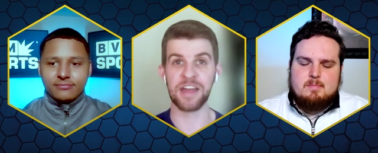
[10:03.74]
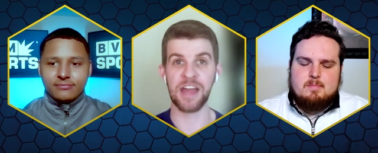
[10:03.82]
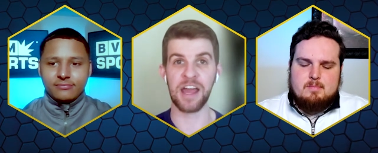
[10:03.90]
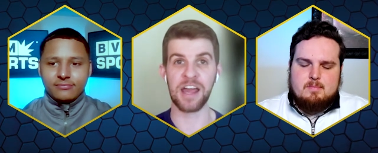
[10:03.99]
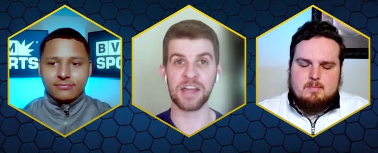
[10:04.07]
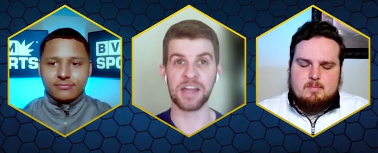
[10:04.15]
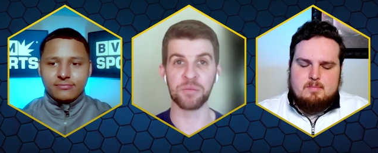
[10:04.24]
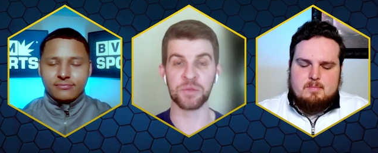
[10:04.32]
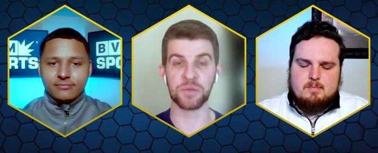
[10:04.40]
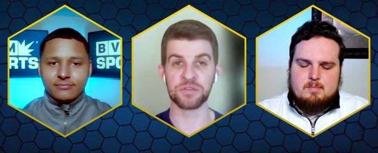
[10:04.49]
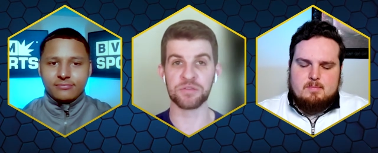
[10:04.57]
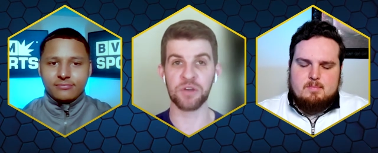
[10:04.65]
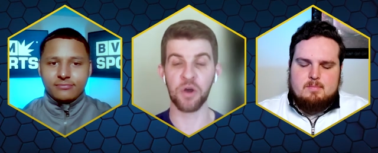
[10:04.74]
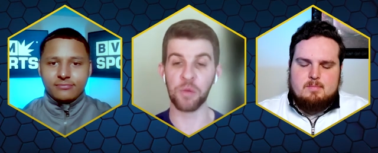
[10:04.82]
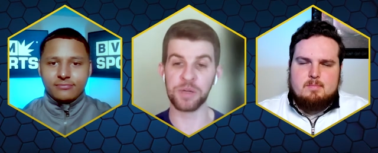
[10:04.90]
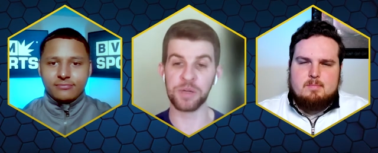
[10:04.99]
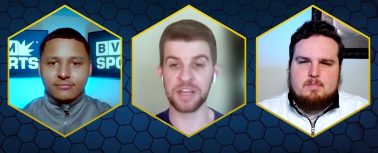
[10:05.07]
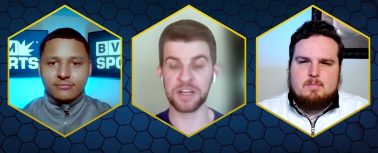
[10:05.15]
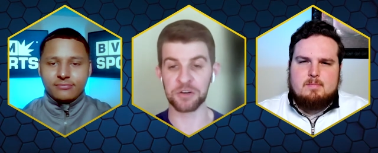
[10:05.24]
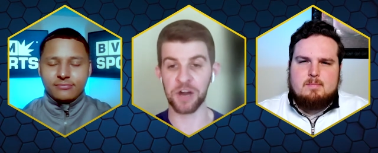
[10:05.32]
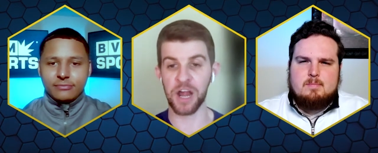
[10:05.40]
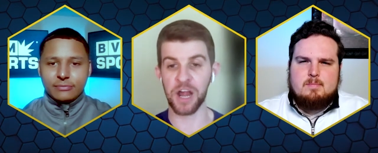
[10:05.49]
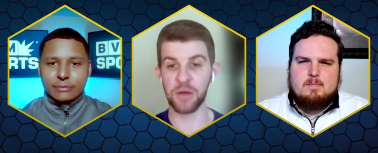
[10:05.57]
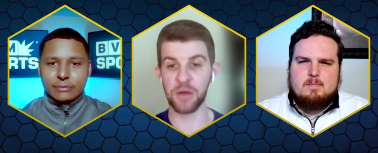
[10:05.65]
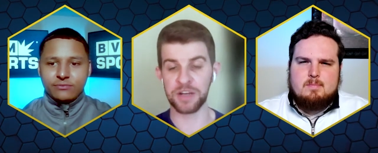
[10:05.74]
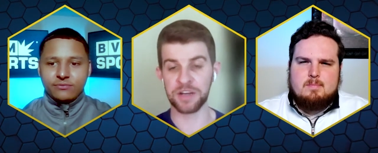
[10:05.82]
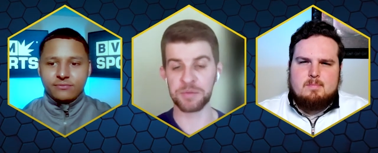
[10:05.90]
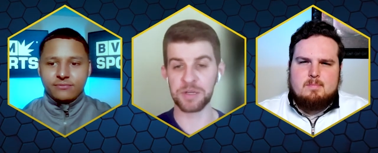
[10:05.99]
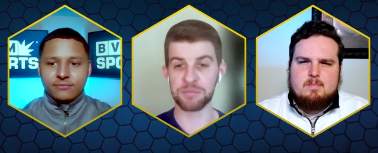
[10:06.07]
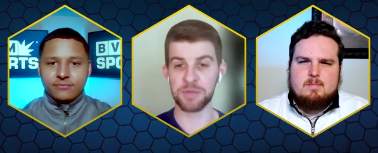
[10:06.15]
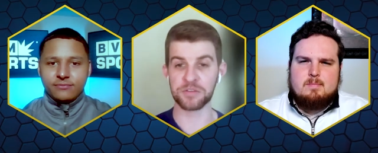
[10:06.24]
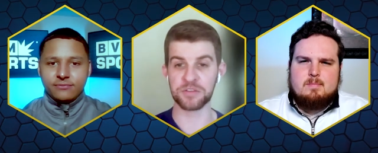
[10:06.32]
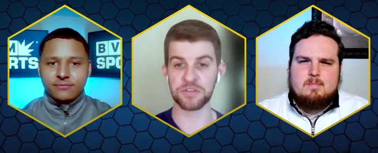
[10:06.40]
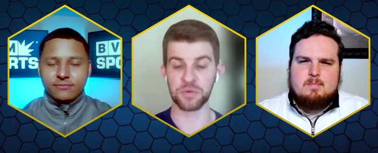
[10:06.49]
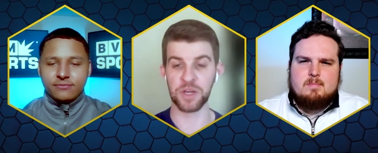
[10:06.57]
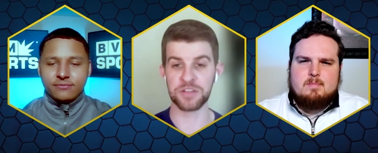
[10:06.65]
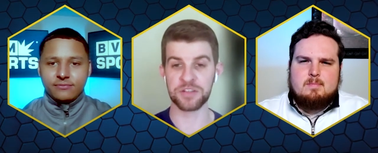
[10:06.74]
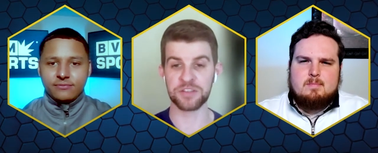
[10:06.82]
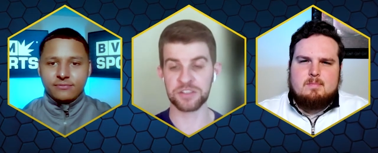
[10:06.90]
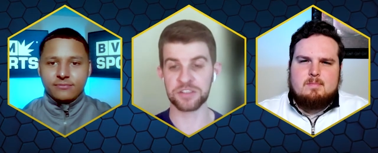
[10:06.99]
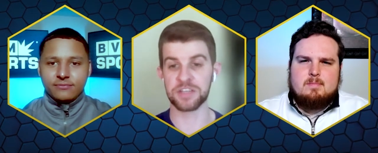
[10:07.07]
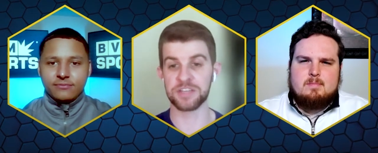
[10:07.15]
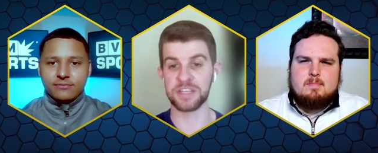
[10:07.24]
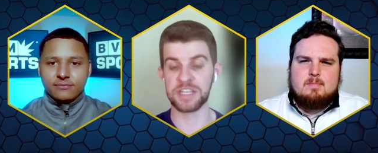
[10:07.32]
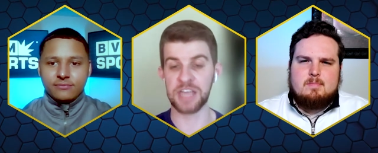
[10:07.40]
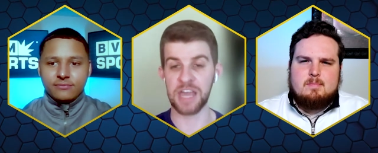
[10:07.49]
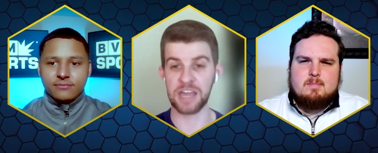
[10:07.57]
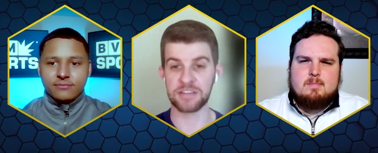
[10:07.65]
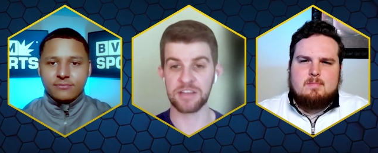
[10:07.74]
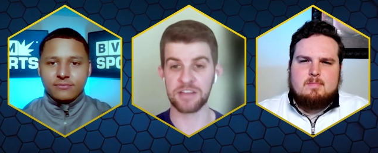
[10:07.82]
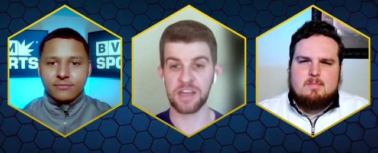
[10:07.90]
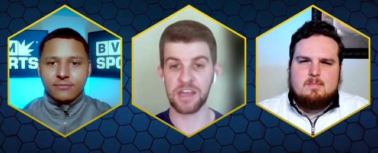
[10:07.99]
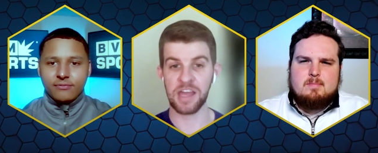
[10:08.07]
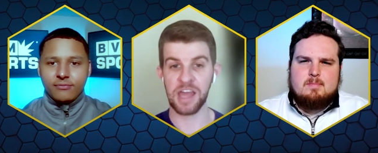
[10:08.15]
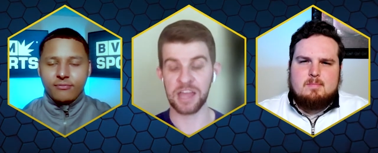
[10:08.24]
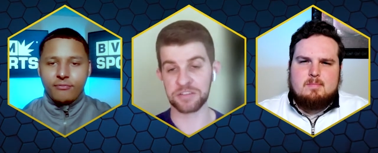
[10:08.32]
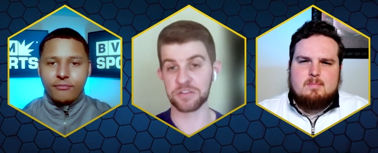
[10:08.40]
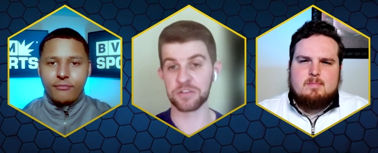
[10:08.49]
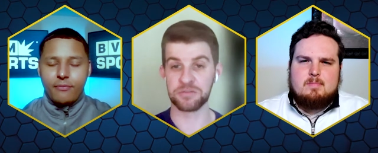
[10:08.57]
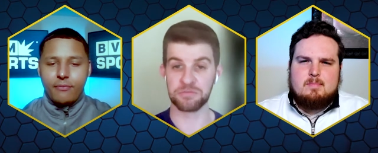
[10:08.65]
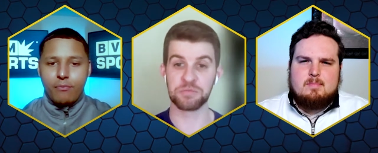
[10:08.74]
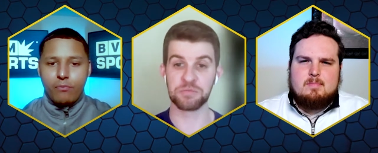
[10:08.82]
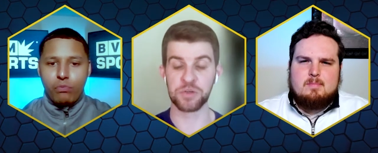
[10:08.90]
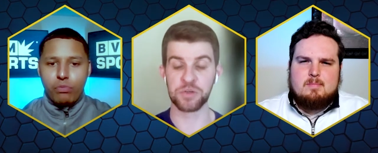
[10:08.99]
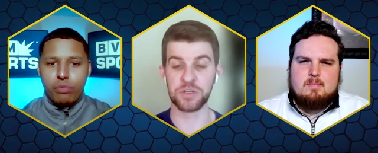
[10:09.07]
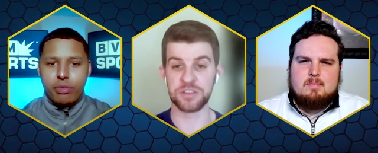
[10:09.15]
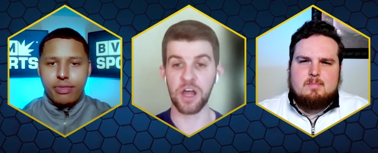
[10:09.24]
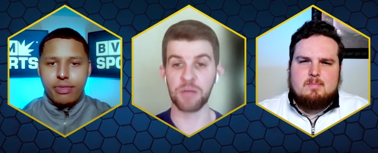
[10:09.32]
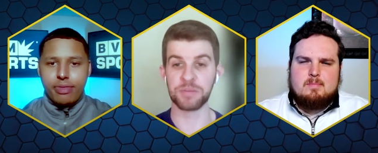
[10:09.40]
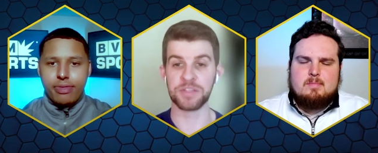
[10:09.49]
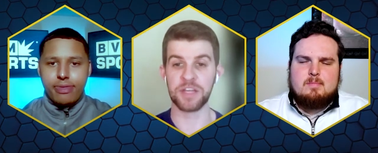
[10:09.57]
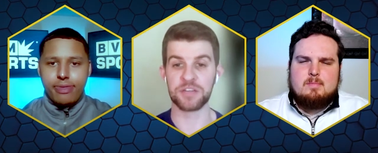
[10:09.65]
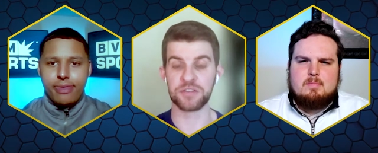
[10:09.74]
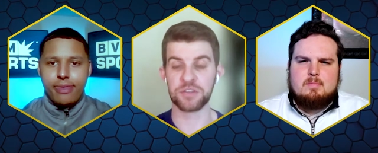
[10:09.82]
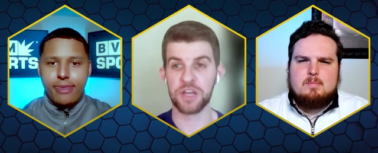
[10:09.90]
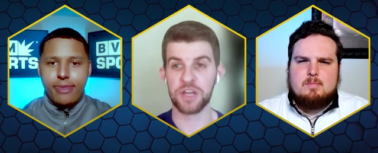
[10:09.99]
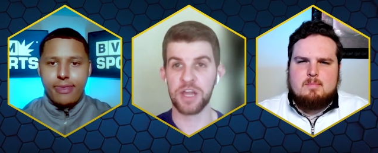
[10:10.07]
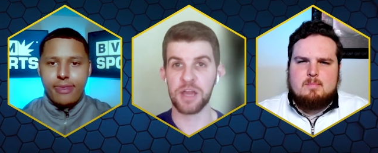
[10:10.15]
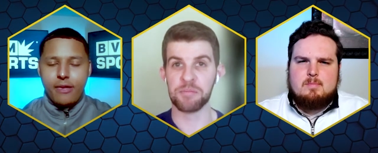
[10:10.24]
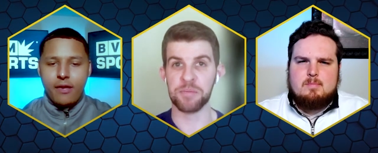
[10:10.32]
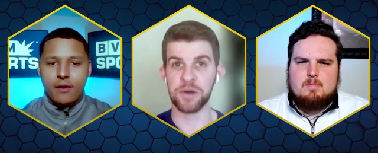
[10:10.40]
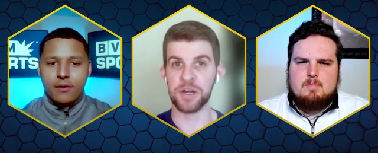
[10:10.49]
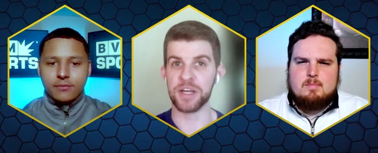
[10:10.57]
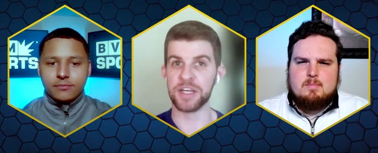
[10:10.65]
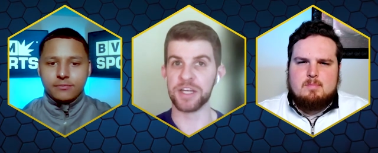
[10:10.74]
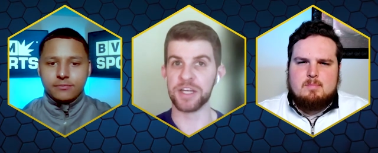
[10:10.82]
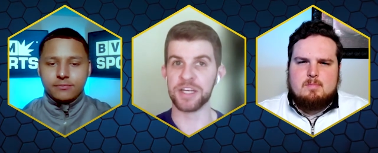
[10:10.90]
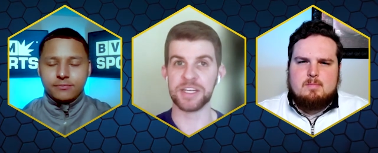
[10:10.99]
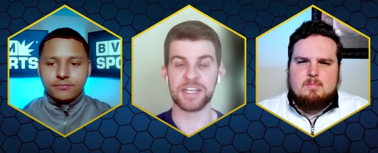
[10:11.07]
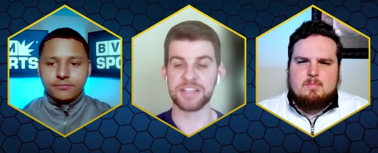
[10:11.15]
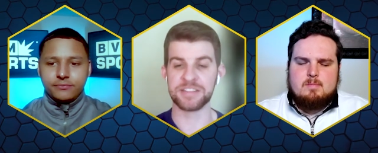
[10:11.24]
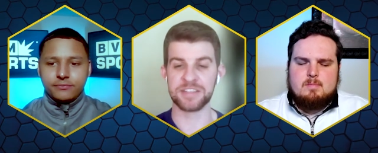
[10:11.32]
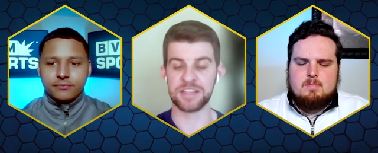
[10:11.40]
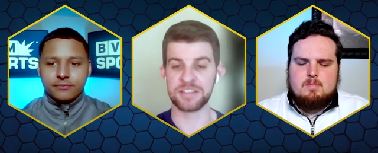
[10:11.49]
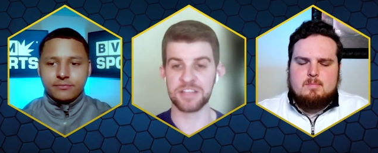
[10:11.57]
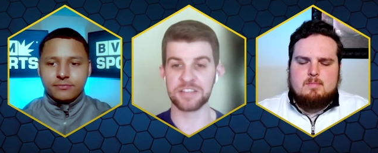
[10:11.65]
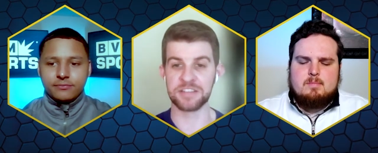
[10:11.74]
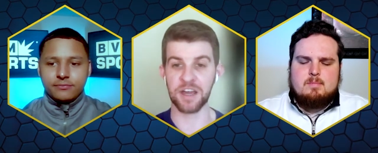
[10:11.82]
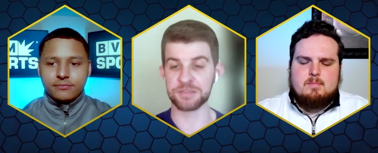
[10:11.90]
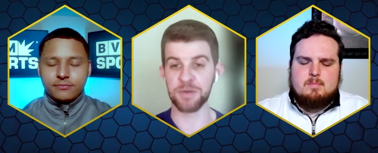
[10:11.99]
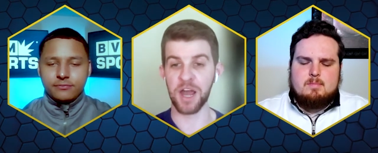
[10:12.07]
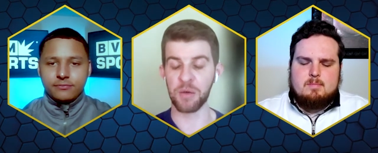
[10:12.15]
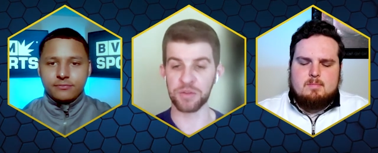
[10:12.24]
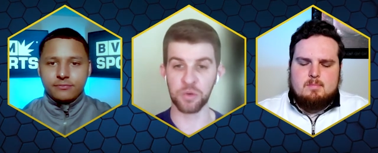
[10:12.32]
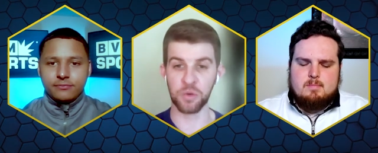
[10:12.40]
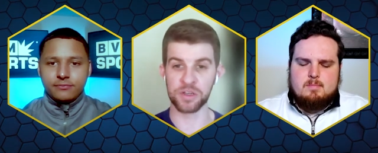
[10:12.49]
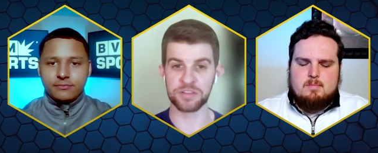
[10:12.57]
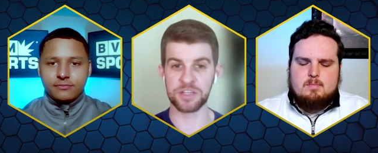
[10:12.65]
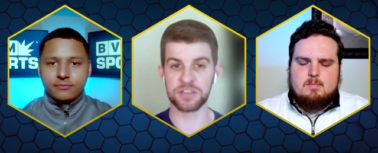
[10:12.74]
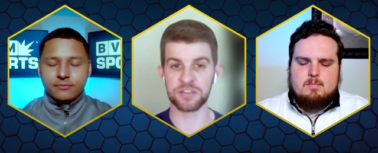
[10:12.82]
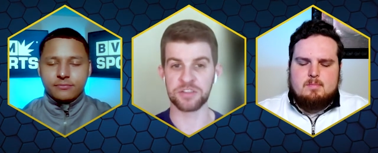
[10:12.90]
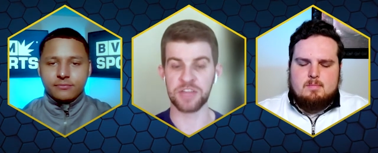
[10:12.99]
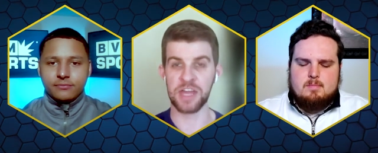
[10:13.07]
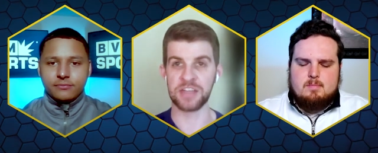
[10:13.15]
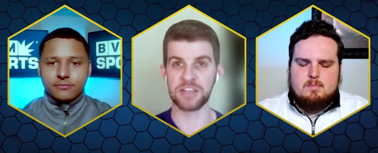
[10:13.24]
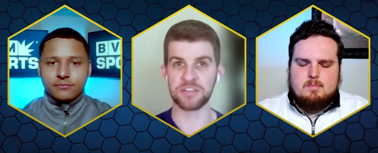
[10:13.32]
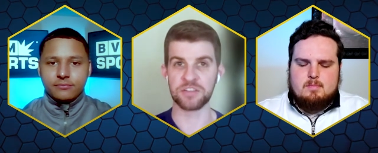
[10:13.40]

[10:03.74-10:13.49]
Speaker 1: I was hoping that Corral would end up in a better situation just because I think he has has pretty solid potential. But it's it's it's a tough spot with an organization that is